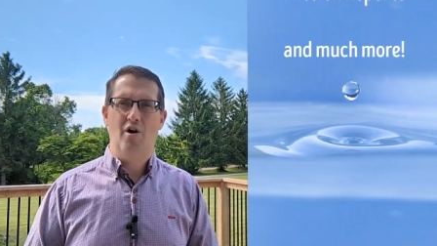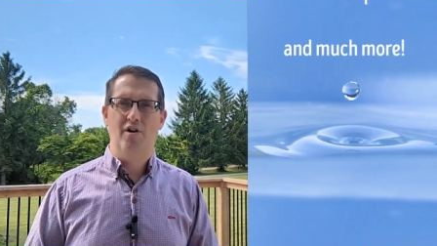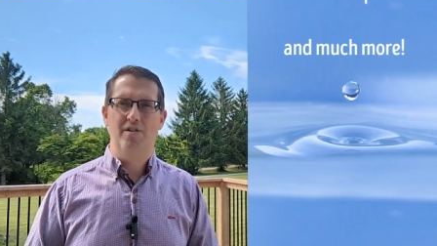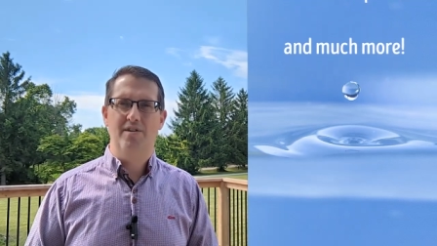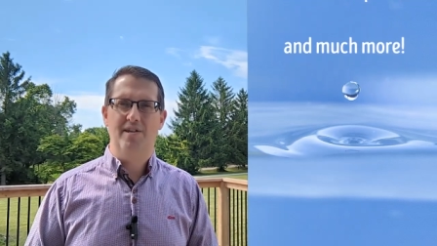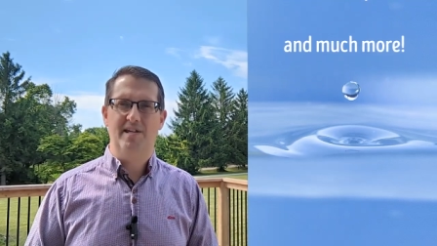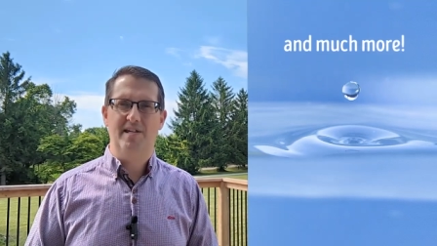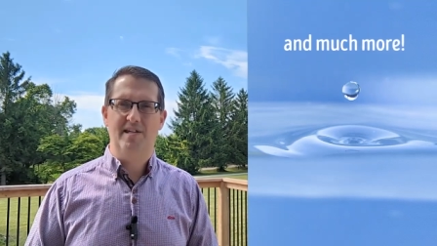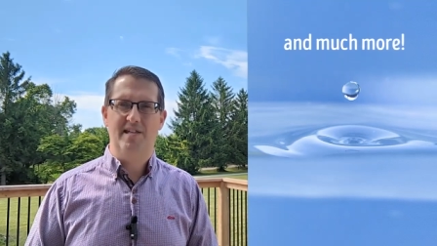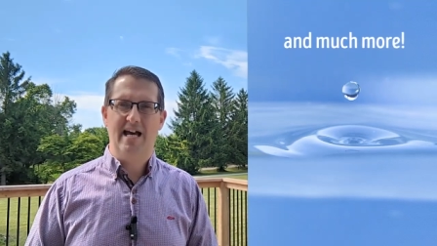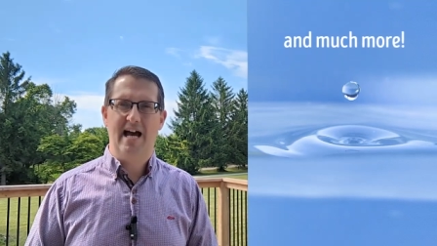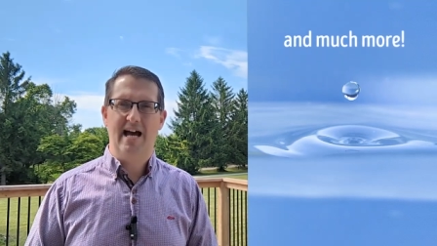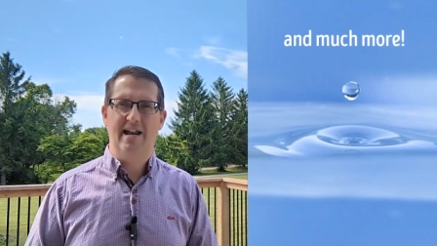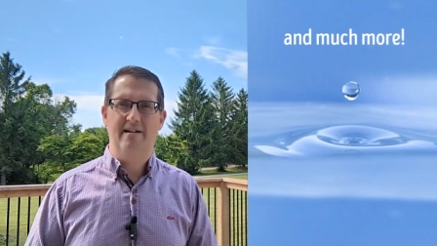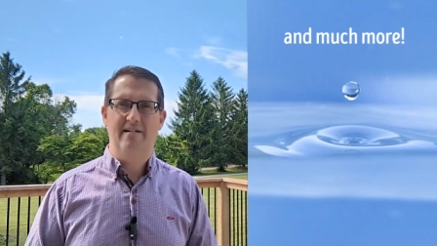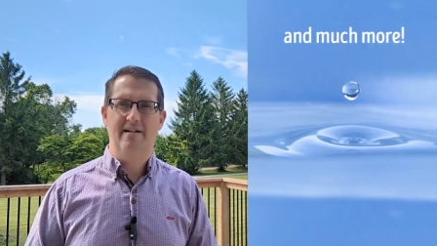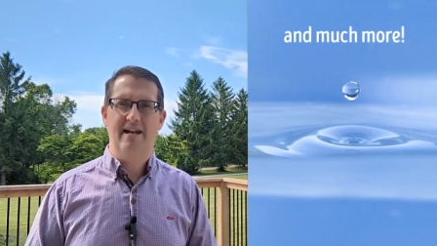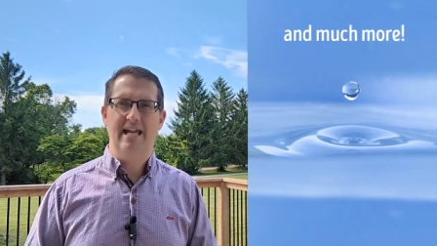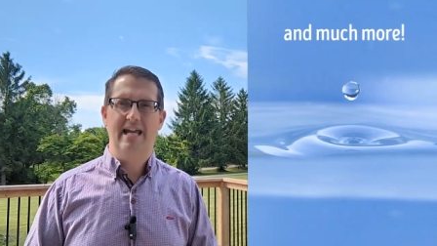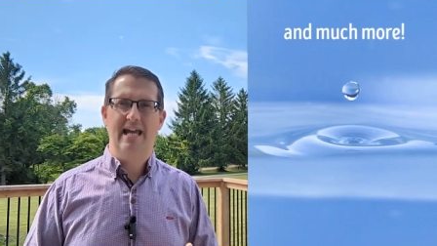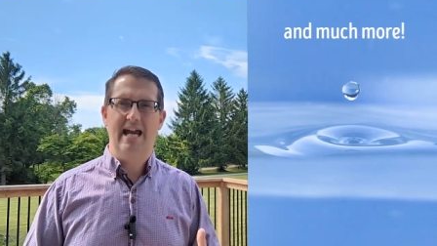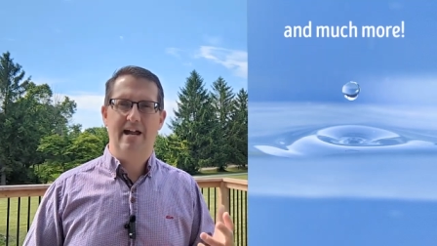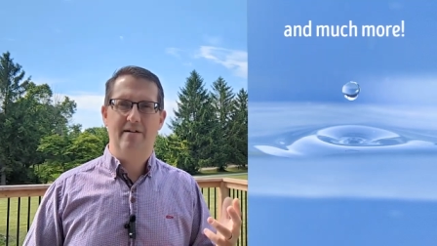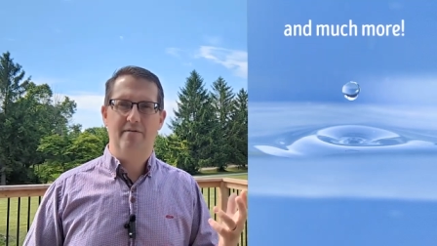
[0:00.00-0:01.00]
on the
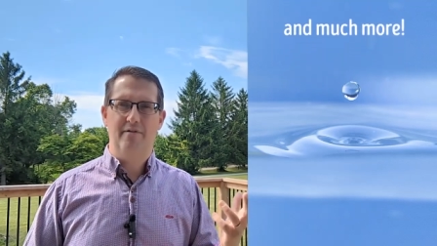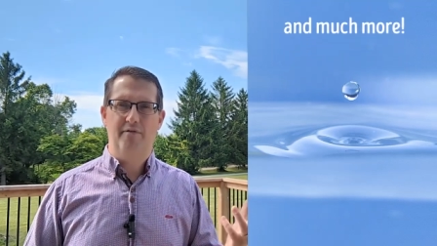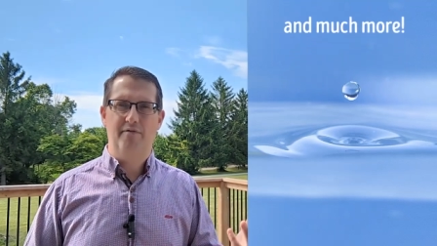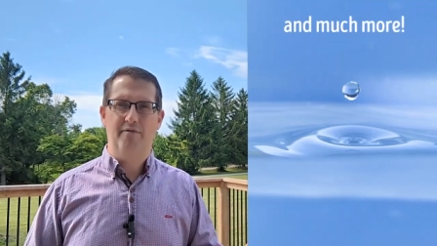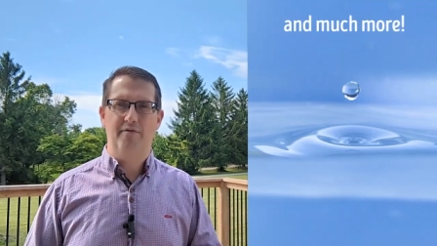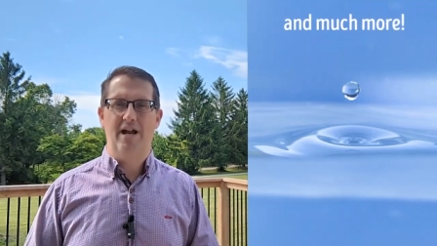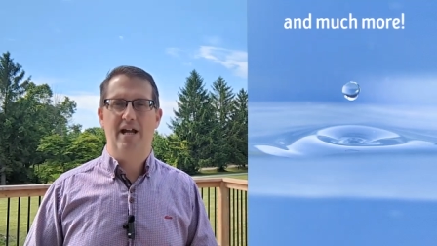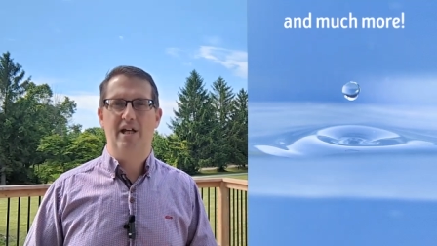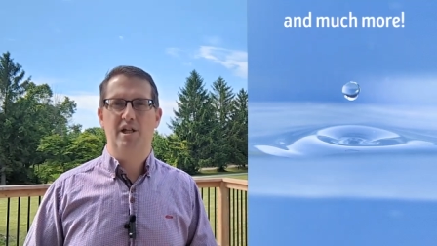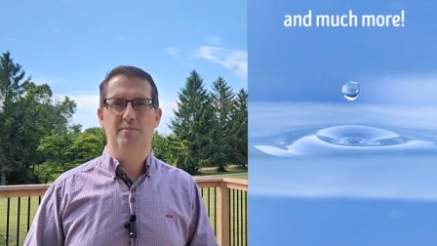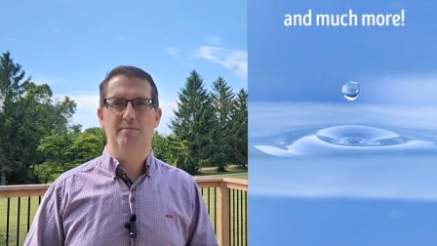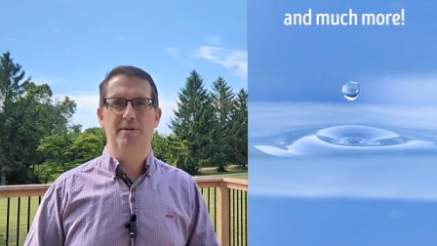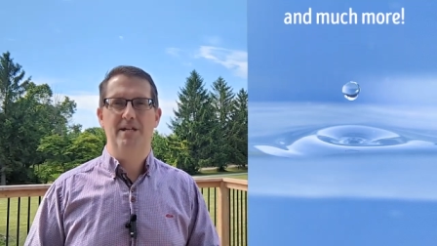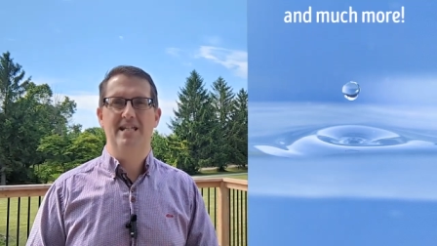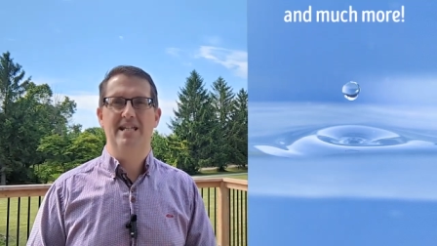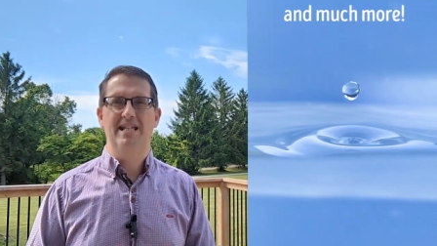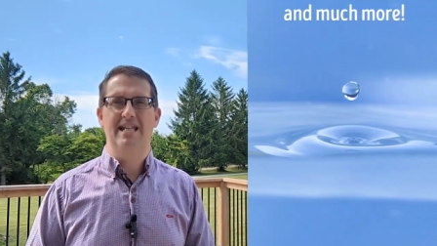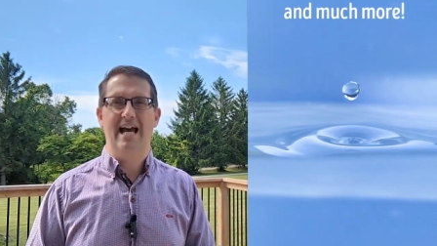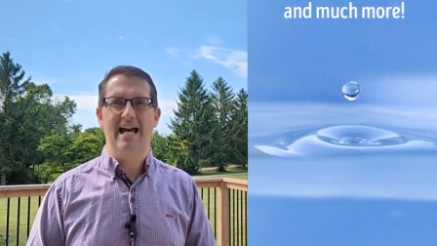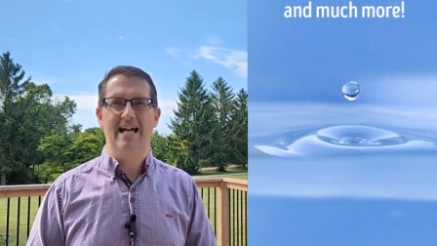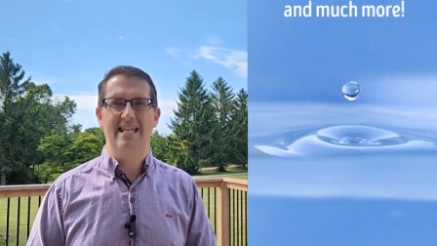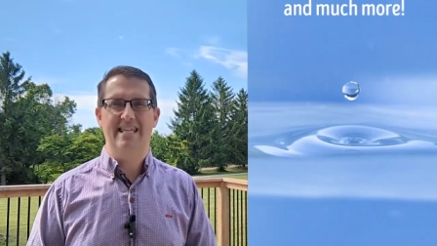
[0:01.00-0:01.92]
Saturday and refreshments